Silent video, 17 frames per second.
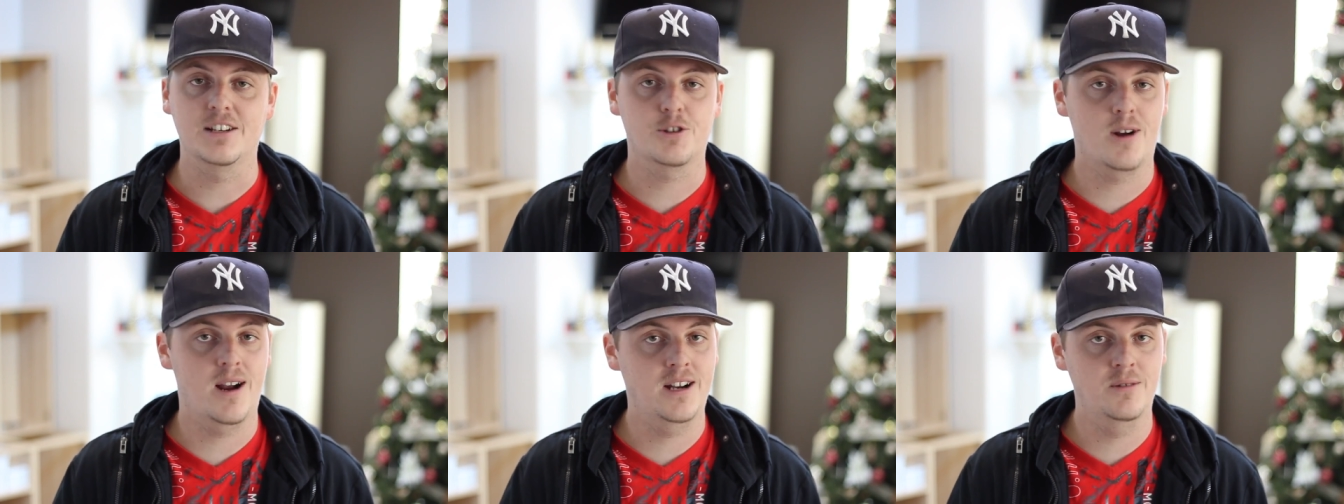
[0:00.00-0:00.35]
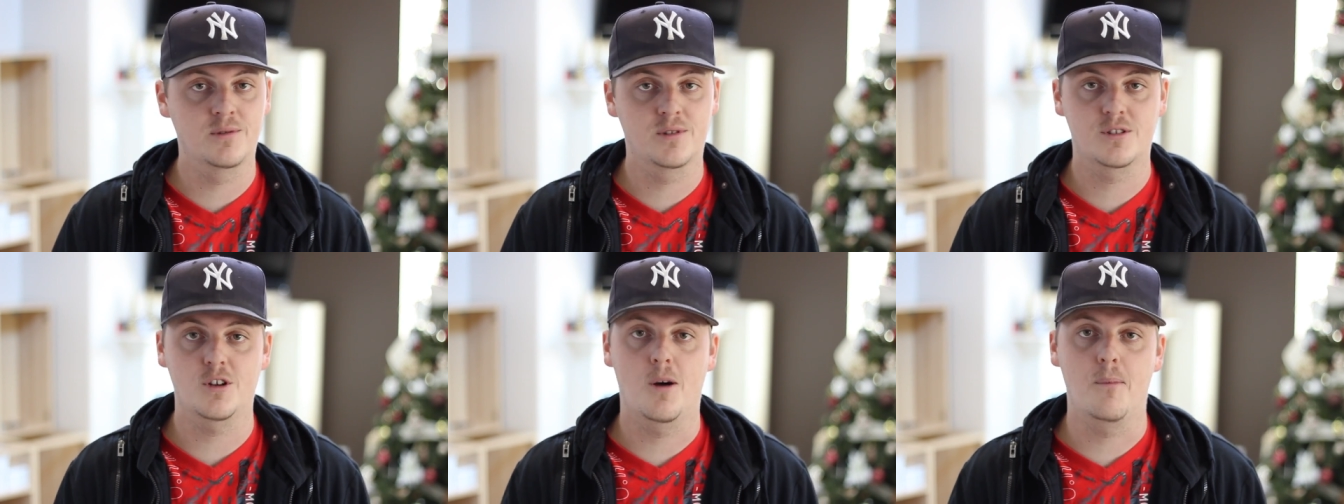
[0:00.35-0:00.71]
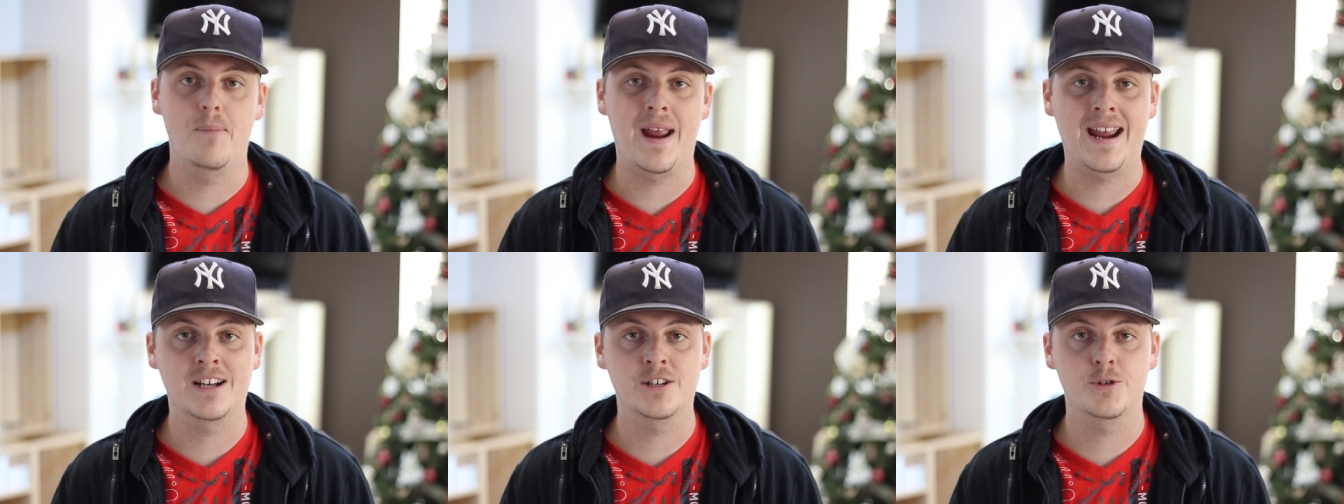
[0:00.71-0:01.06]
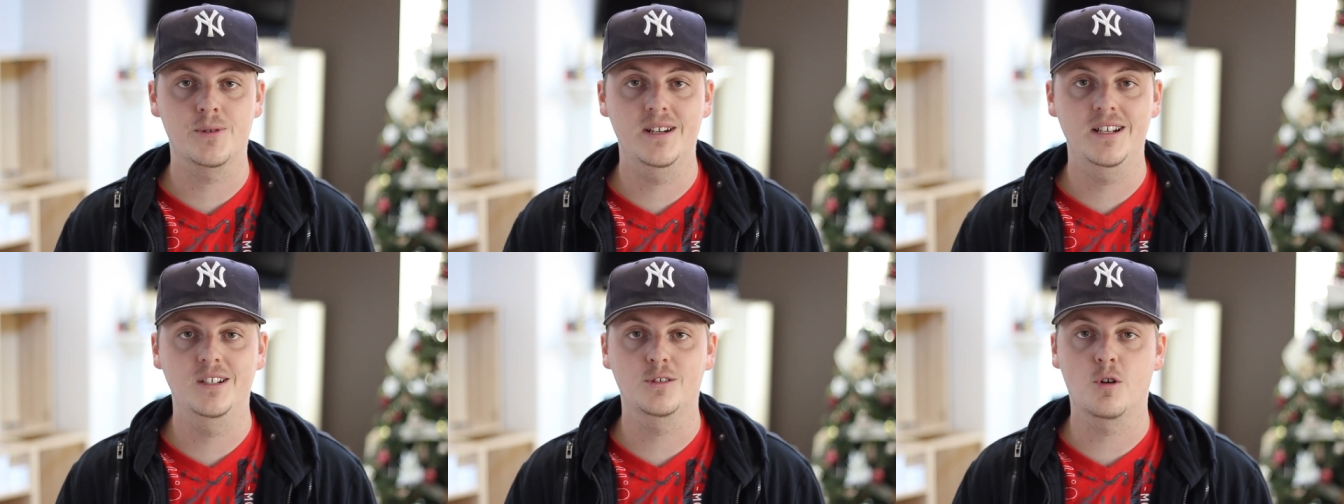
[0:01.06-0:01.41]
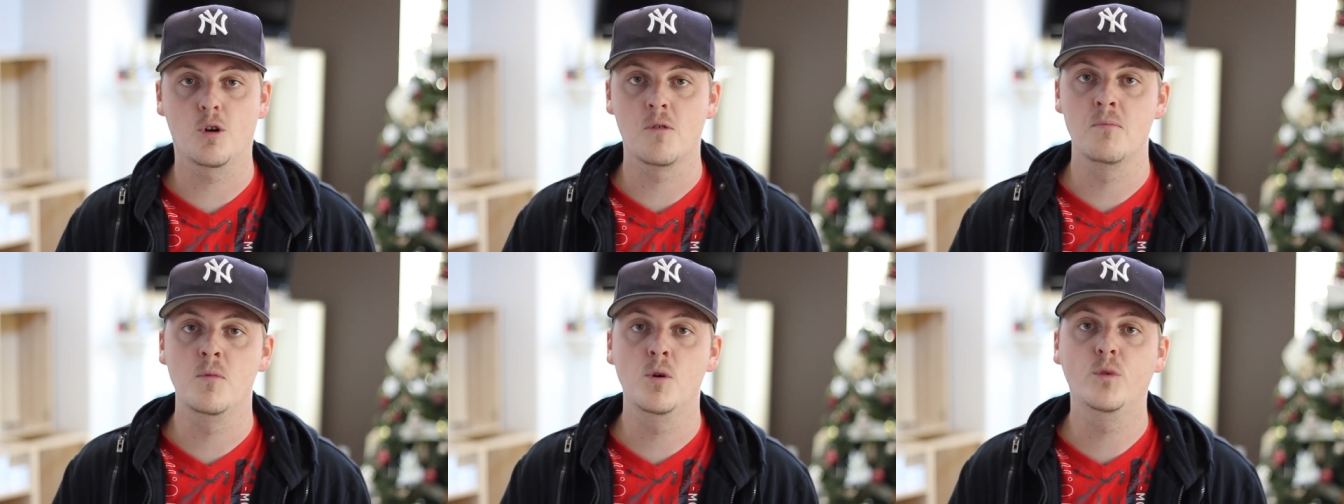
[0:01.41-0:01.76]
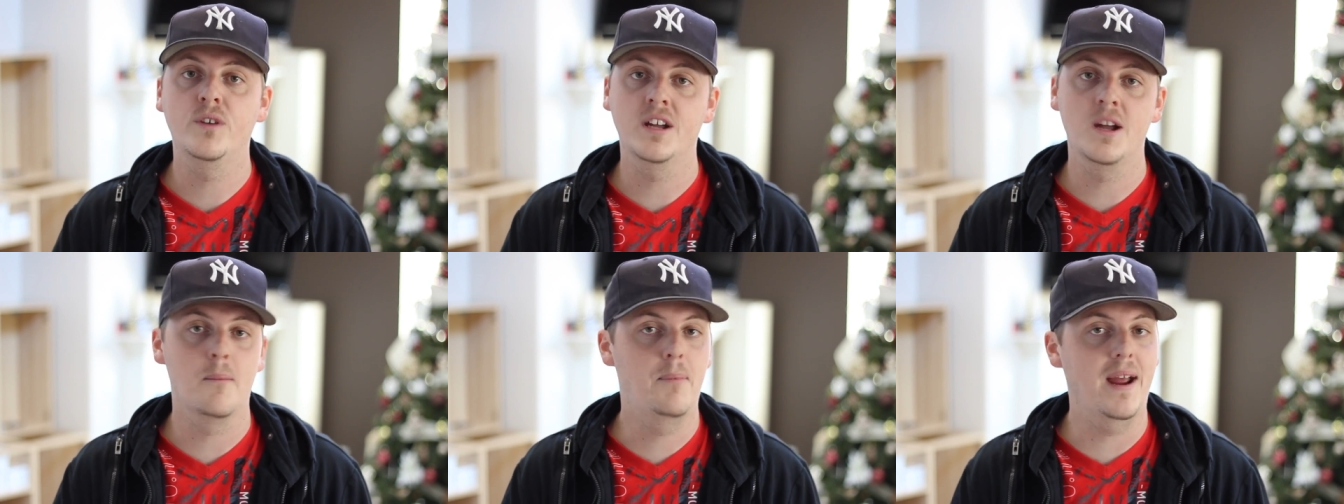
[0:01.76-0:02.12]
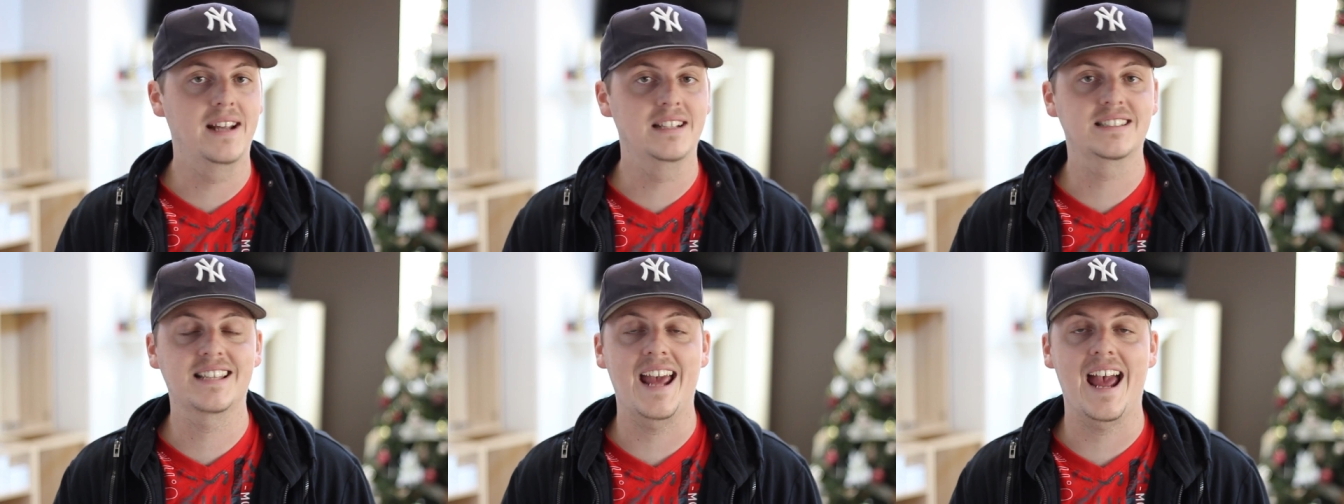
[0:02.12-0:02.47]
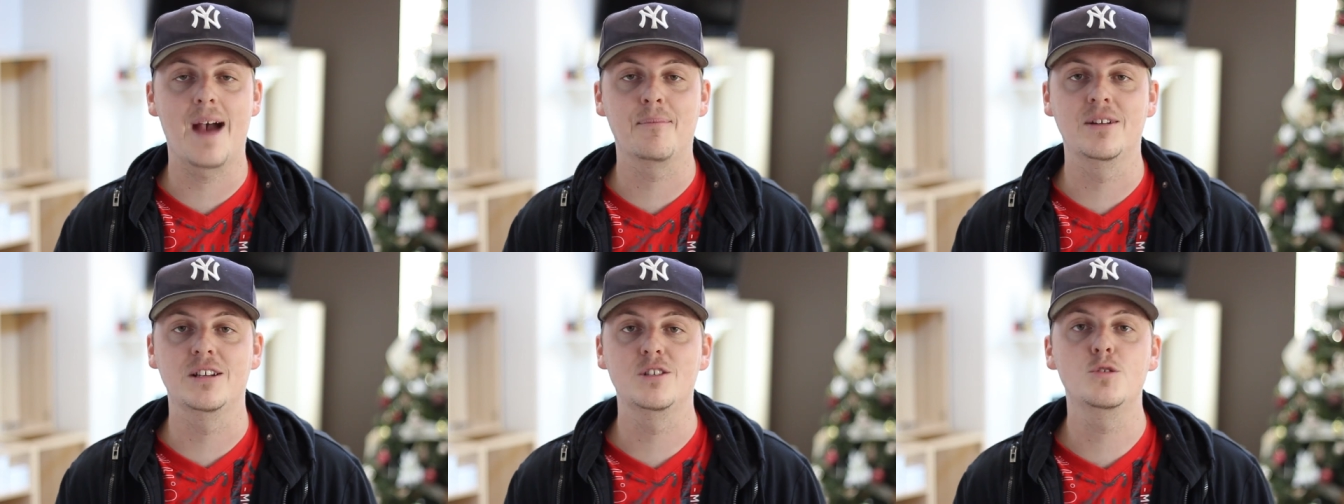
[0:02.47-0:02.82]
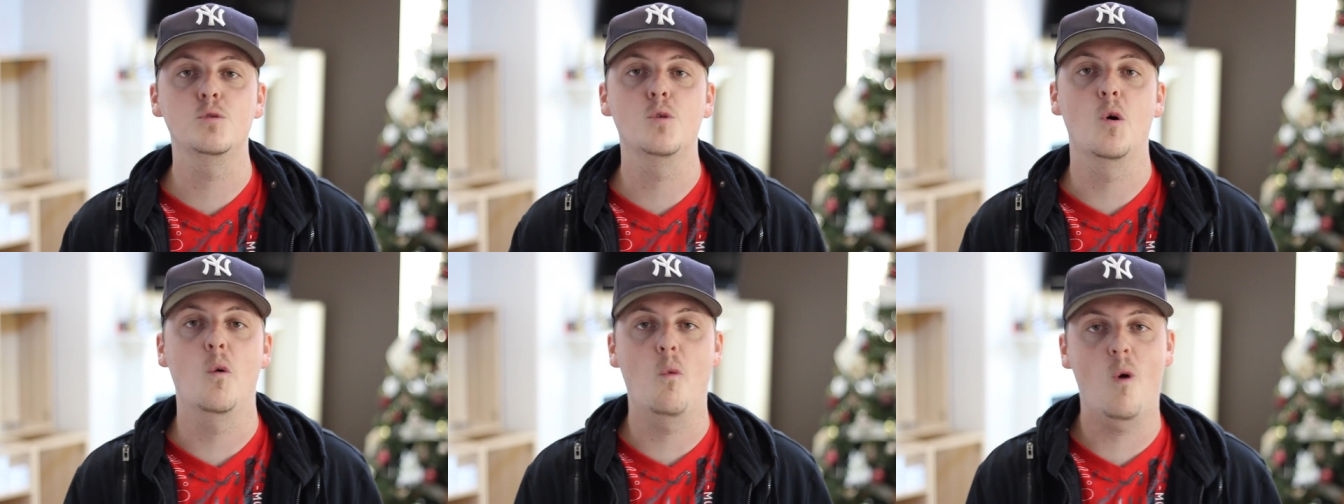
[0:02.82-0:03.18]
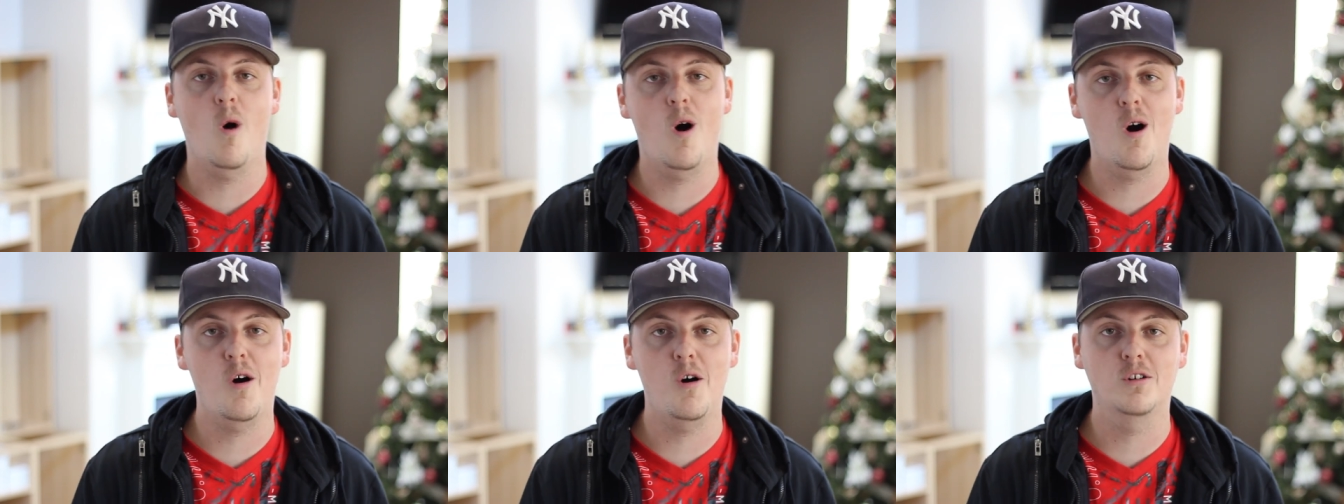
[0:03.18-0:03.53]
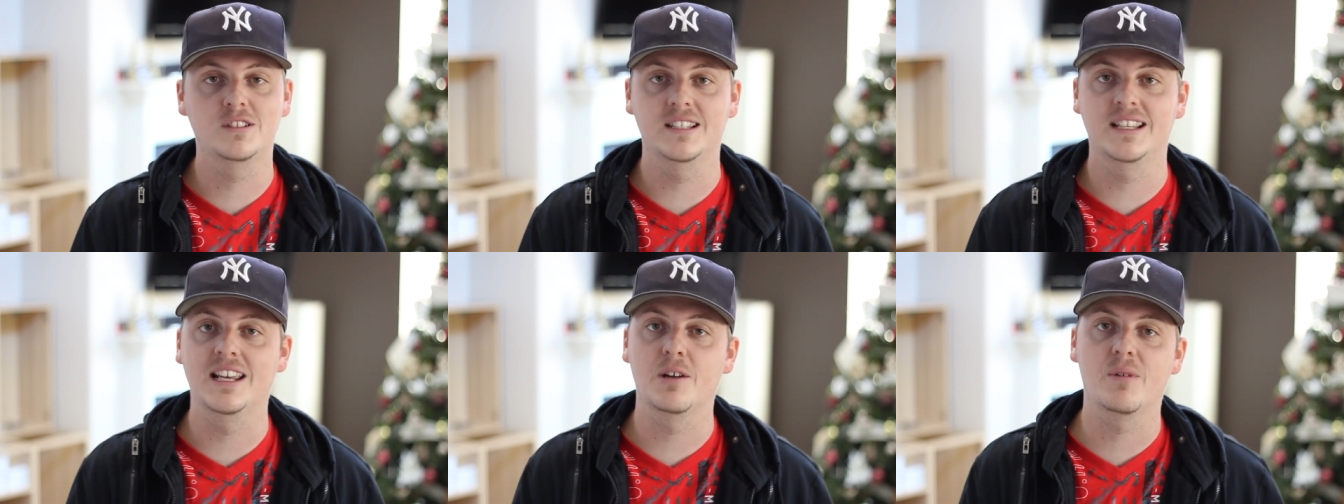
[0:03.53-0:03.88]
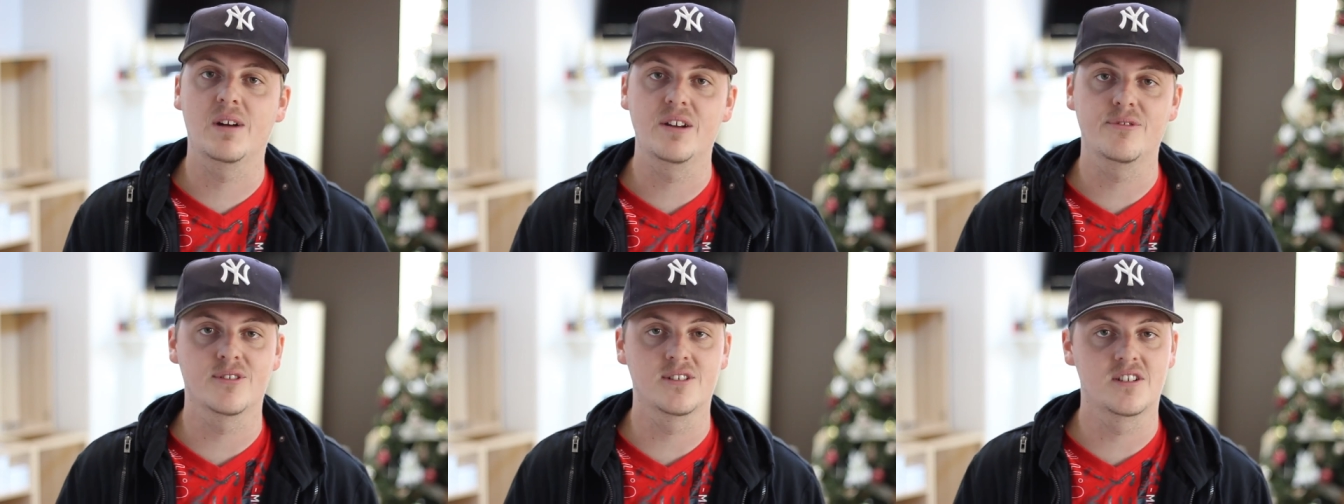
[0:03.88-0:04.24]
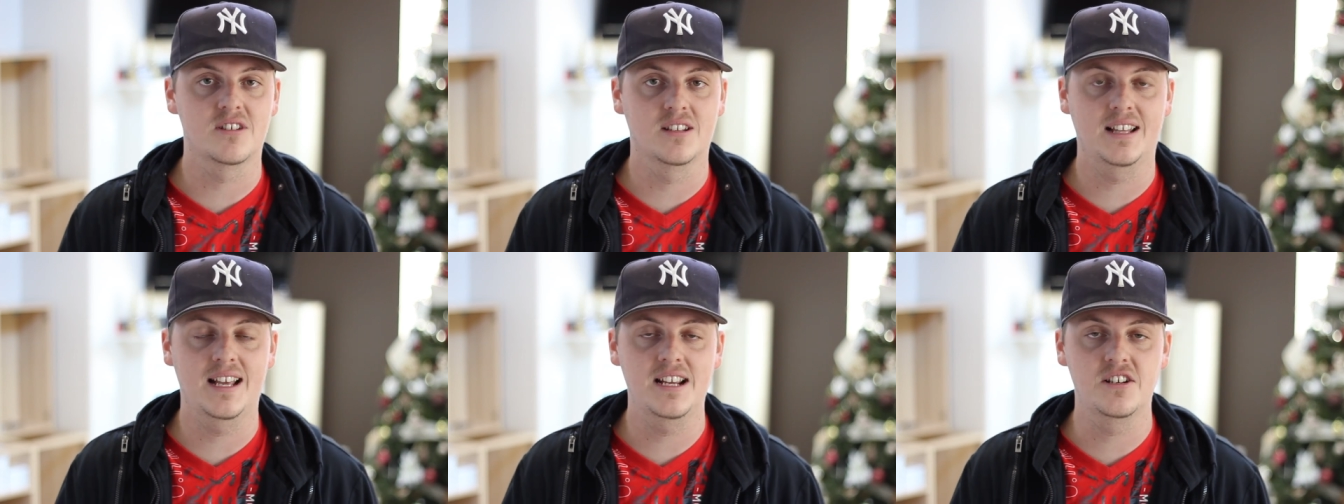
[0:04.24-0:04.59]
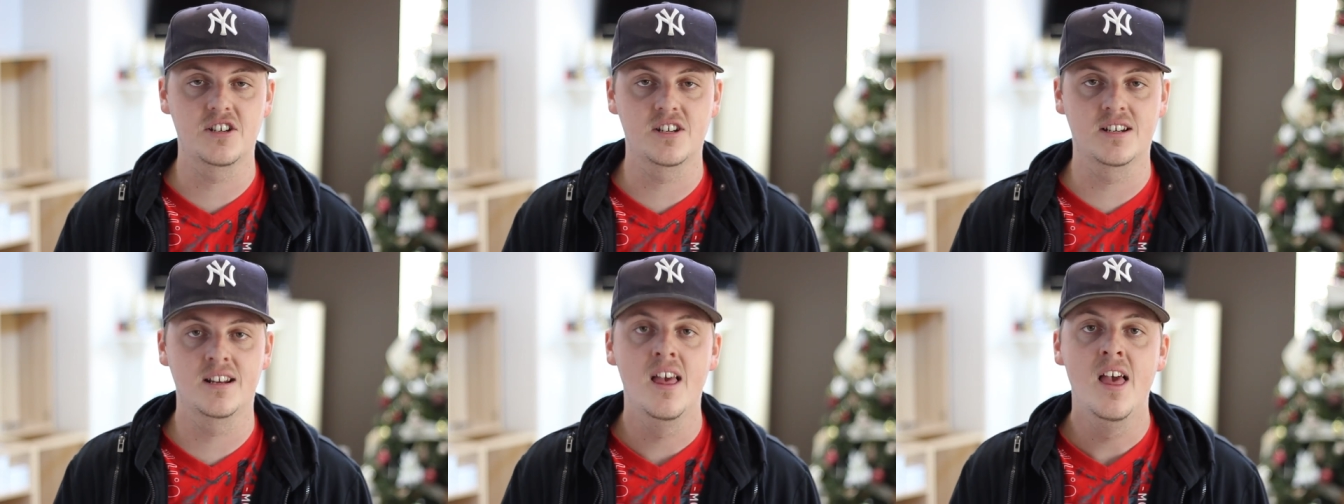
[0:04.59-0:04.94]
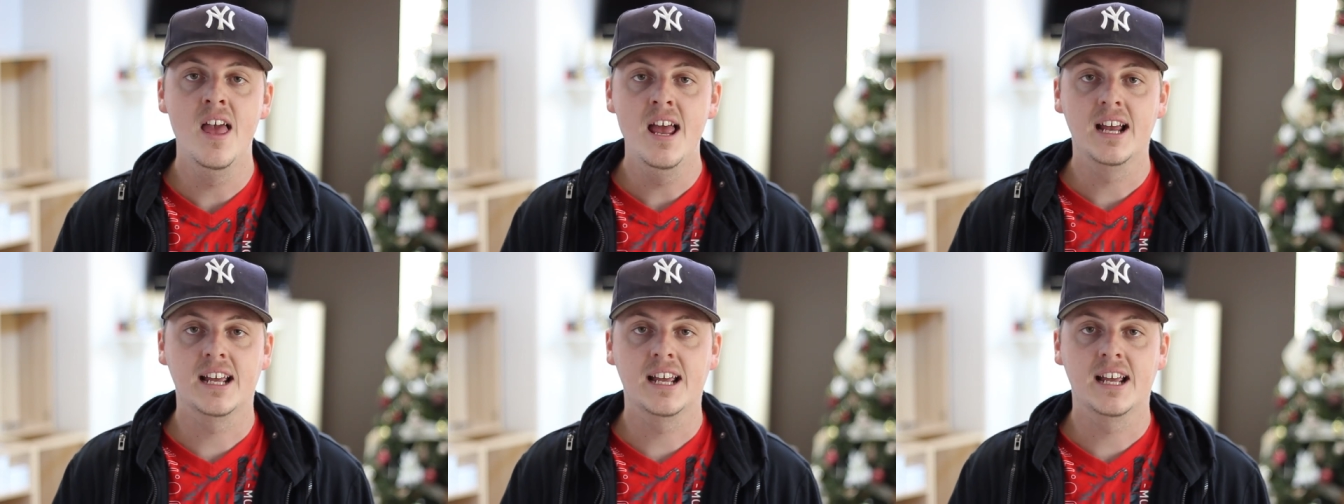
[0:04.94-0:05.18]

trying to install pantries or moving a base cabinet to a wall to get it ready for installation